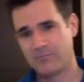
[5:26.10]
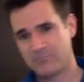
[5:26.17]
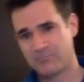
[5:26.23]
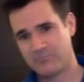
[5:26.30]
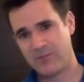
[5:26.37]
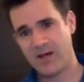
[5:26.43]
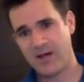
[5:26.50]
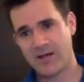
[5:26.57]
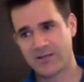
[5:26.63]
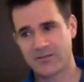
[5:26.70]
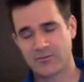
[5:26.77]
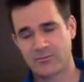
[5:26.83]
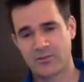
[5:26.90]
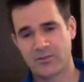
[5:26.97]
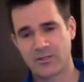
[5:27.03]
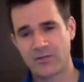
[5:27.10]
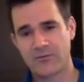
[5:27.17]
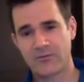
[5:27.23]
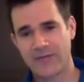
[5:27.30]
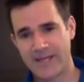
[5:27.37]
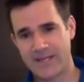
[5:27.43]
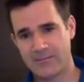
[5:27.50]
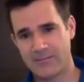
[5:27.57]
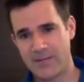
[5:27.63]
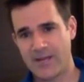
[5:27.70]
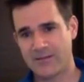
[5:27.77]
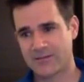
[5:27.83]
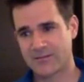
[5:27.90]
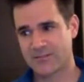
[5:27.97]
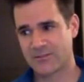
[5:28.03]
behind or below the hand
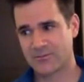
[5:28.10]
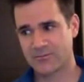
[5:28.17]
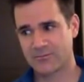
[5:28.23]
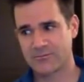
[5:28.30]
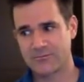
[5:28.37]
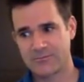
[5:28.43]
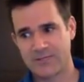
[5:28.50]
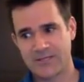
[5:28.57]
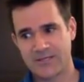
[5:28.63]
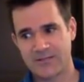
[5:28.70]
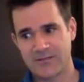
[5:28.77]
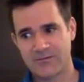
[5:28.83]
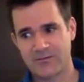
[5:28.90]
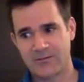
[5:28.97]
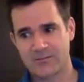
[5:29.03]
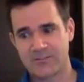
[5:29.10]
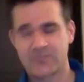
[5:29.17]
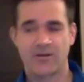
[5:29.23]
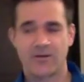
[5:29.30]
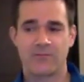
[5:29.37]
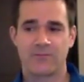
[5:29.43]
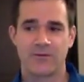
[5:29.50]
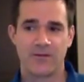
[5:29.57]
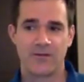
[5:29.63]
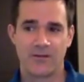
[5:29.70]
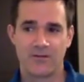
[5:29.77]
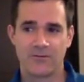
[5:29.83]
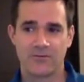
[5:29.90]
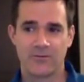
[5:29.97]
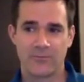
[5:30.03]
path, so getting the club to drop
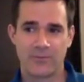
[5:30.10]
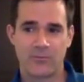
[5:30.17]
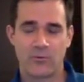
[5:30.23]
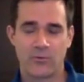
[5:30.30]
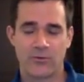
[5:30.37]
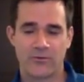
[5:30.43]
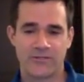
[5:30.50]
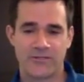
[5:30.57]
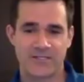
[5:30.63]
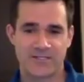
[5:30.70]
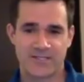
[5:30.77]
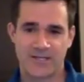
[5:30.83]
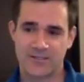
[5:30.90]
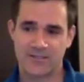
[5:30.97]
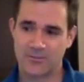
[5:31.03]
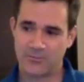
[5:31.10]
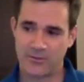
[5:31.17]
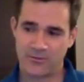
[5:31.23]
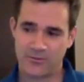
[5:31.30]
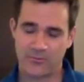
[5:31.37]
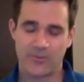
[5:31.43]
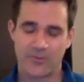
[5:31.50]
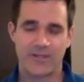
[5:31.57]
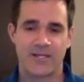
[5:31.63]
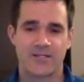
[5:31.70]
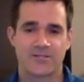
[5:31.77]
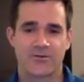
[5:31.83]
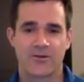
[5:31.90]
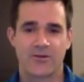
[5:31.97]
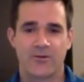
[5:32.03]
a little bit more on the inside compared to where the
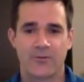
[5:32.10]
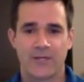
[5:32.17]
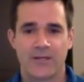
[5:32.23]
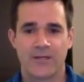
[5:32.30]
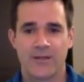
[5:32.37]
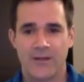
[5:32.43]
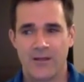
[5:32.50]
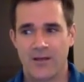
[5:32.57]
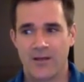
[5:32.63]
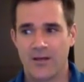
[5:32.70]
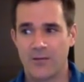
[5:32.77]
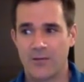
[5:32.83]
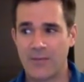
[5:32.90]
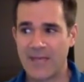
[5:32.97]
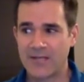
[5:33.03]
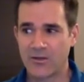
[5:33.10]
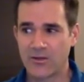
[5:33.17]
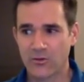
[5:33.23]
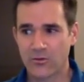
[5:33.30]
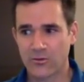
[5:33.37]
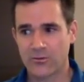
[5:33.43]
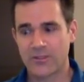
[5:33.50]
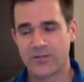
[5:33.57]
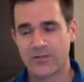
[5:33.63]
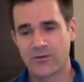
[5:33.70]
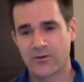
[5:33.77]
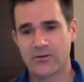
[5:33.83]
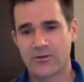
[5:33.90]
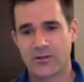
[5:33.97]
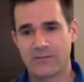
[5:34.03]
hands are going, and
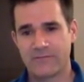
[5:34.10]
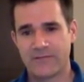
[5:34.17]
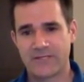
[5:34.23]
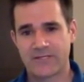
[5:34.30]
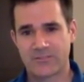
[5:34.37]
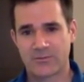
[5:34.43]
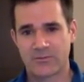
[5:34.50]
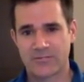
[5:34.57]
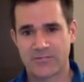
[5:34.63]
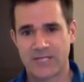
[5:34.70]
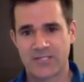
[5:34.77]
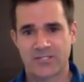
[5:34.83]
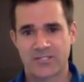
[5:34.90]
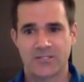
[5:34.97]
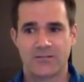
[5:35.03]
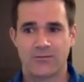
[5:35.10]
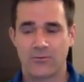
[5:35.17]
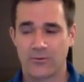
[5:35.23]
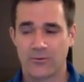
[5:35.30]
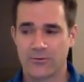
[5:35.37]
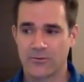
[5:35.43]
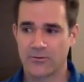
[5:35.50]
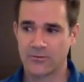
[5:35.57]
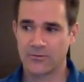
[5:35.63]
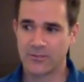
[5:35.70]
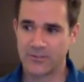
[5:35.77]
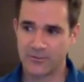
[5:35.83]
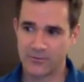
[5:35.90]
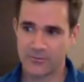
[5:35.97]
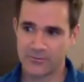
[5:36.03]
earlier club face rotation, or
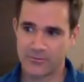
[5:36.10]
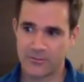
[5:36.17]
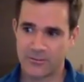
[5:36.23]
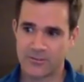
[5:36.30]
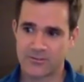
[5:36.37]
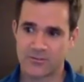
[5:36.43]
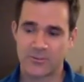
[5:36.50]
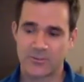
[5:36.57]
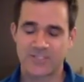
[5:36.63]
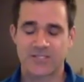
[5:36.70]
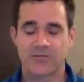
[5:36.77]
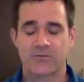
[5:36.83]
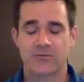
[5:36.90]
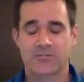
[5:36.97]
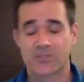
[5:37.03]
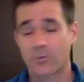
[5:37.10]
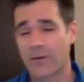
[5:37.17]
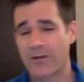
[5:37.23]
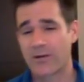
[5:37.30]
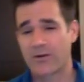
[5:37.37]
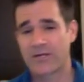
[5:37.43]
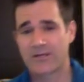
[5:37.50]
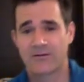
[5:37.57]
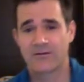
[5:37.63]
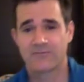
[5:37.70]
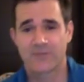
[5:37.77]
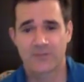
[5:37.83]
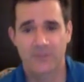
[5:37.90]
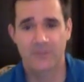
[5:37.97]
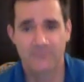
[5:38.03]
earlier twisting or squaring
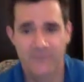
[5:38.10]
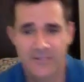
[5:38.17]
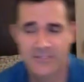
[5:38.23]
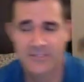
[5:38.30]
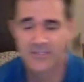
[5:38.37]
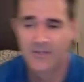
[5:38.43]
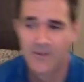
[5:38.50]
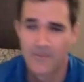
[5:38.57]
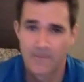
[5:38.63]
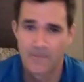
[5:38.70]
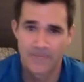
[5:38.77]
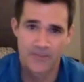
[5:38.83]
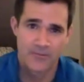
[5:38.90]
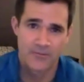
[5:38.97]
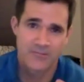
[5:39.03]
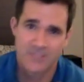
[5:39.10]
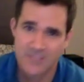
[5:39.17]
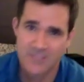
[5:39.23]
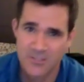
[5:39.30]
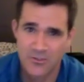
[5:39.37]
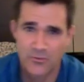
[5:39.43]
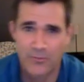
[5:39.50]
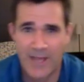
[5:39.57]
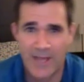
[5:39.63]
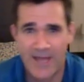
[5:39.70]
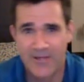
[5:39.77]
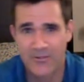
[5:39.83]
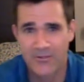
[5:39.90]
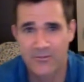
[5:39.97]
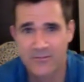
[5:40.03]
of the club face. Those two
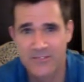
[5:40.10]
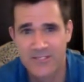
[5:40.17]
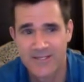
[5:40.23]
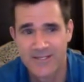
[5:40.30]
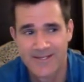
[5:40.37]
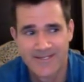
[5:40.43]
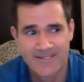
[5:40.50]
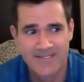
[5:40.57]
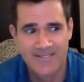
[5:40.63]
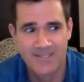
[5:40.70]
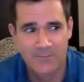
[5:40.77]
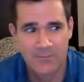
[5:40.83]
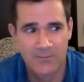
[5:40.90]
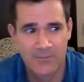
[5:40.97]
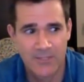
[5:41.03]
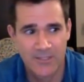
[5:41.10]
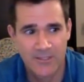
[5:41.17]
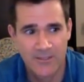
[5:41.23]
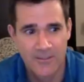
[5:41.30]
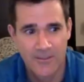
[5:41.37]
patterns seem to be